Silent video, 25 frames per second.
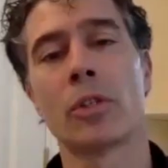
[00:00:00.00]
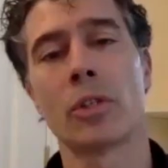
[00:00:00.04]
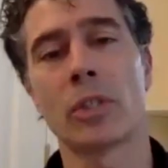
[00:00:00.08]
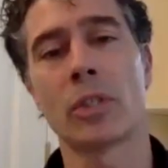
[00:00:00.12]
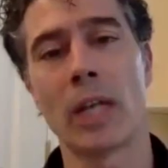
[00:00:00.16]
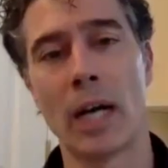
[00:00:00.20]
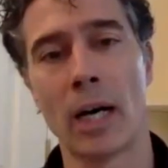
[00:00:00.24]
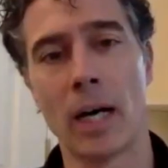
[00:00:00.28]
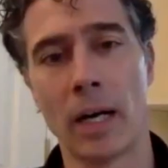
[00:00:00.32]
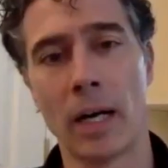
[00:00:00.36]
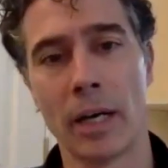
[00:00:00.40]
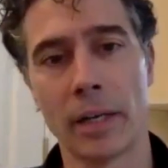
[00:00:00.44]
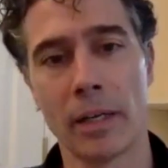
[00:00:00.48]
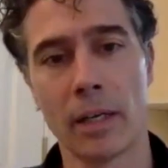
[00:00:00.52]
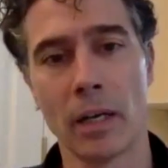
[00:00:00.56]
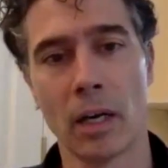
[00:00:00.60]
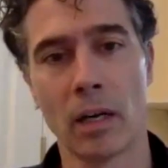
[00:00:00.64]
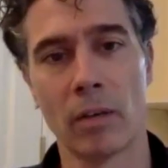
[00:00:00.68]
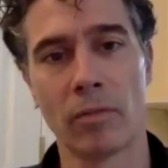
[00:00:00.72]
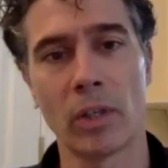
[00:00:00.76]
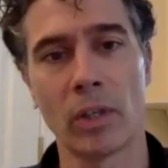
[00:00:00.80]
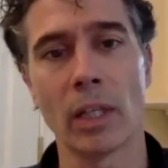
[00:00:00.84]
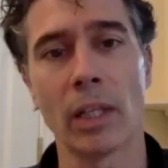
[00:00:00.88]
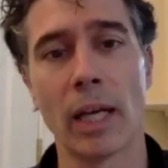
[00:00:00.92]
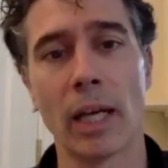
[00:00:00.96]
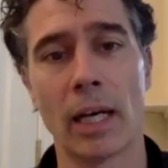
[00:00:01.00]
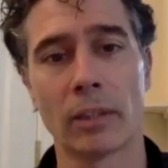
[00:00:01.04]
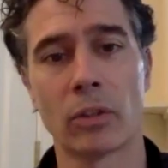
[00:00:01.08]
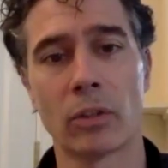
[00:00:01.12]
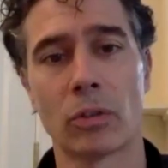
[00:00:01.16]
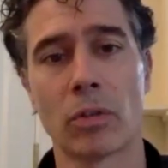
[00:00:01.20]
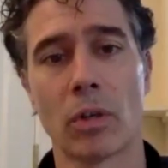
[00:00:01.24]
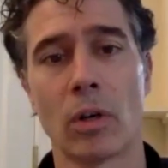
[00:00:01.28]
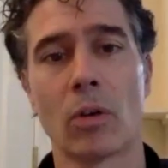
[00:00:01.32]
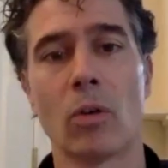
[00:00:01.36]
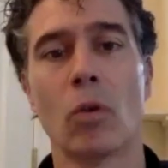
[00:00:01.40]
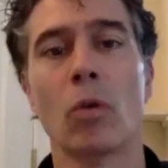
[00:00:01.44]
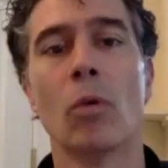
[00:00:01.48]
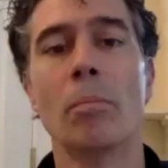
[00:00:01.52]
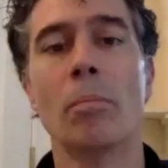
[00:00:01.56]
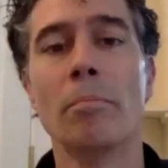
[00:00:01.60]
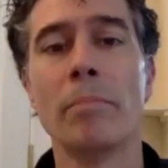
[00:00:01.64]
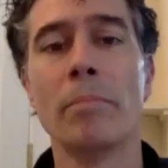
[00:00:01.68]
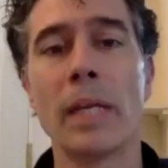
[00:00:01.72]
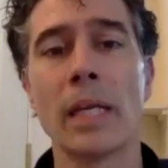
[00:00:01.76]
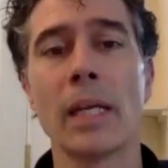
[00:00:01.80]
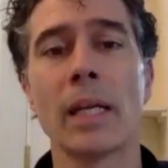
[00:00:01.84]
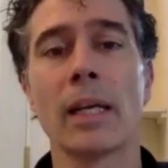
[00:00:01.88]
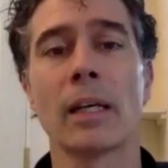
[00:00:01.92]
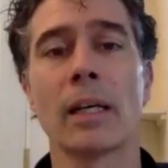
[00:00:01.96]
side of class struggle,
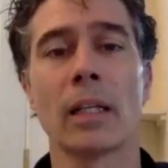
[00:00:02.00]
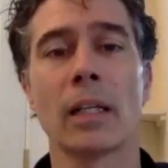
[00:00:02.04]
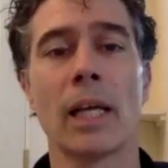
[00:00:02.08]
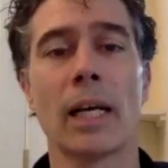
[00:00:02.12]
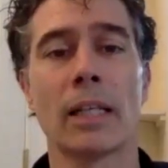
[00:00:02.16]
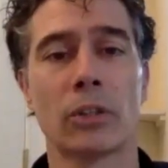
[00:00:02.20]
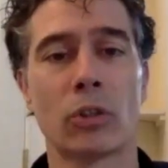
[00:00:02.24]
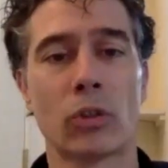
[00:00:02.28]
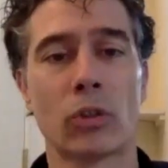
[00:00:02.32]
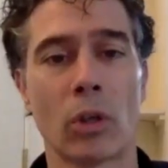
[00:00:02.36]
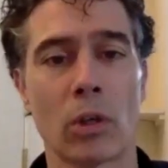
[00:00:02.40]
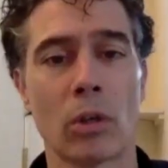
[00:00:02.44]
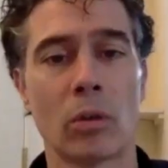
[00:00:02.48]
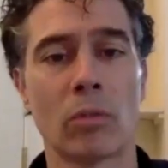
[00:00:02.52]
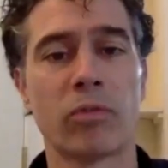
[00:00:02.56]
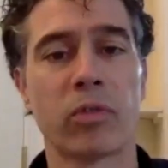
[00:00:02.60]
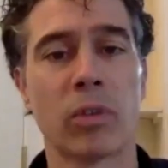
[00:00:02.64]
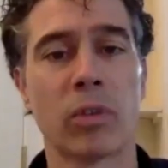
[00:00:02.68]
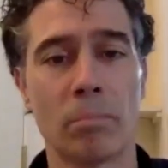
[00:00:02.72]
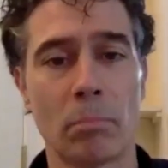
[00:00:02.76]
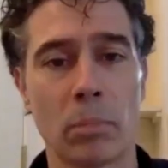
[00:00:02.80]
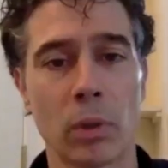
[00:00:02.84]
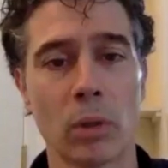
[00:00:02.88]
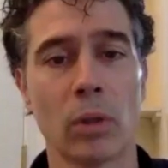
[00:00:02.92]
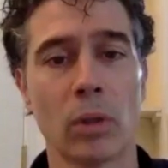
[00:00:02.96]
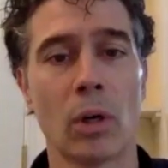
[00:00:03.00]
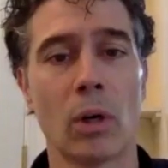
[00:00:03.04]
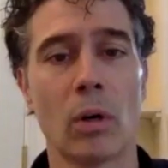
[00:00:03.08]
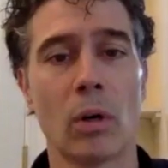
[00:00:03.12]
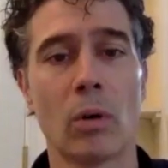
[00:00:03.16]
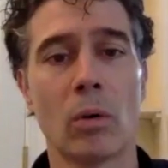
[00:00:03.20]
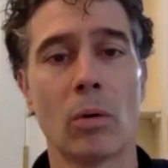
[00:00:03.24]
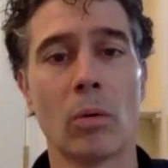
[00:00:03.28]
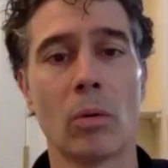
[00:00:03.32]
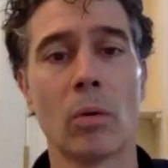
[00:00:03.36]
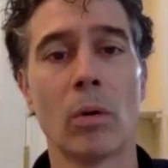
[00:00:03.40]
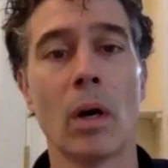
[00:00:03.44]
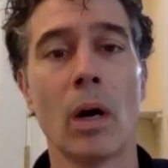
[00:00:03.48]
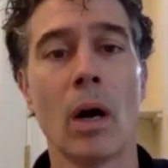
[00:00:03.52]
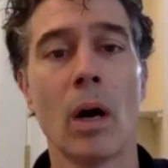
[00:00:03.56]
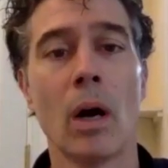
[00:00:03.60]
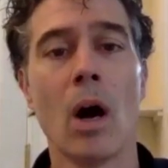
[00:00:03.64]
meaning class struggle from below,